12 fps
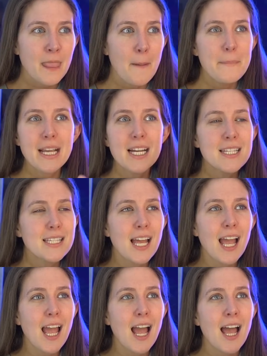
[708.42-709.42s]
because
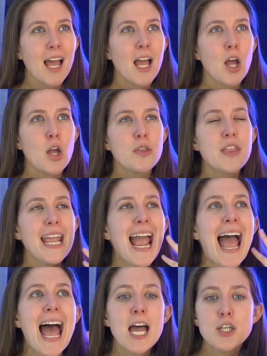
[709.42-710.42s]
they
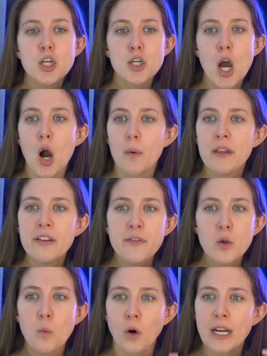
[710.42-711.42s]
had to know, even if
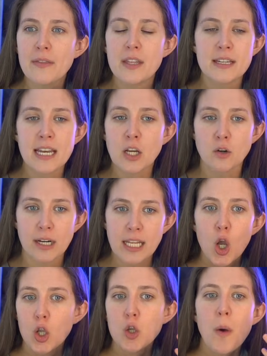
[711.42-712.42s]
you weren't in the nitty gritty,
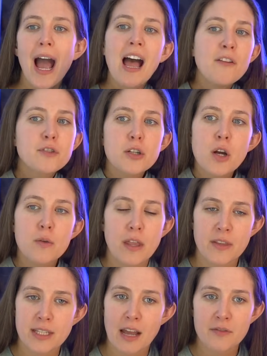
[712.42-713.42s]
you have to know that
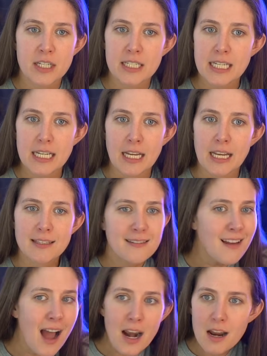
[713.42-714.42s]
this FTT is
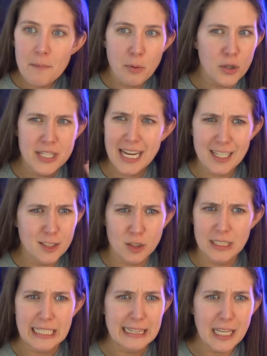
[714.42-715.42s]
not
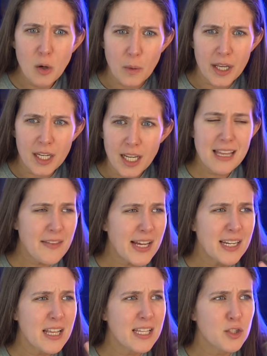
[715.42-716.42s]
particularly liquid, and
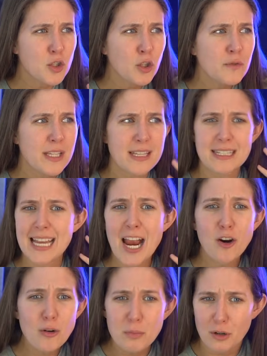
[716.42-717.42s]
that it serves as a
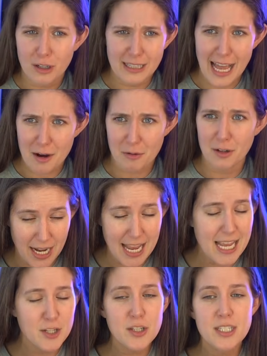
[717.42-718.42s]
terrible collateral.
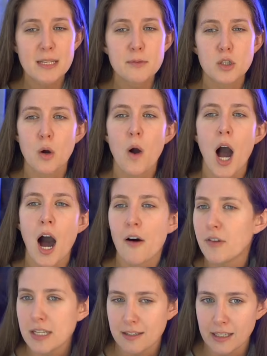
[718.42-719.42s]
It just seems so
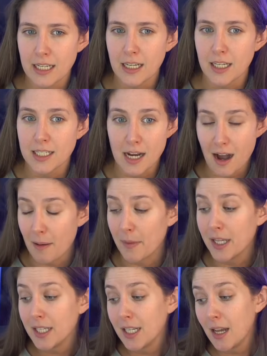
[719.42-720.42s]
obviously dumb,
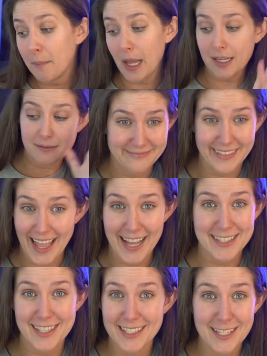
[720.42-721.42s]
but
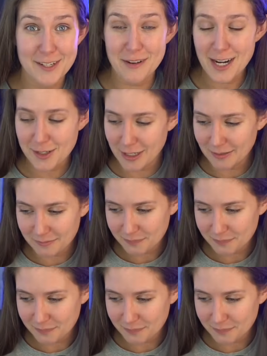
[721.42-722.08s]
that's the situation.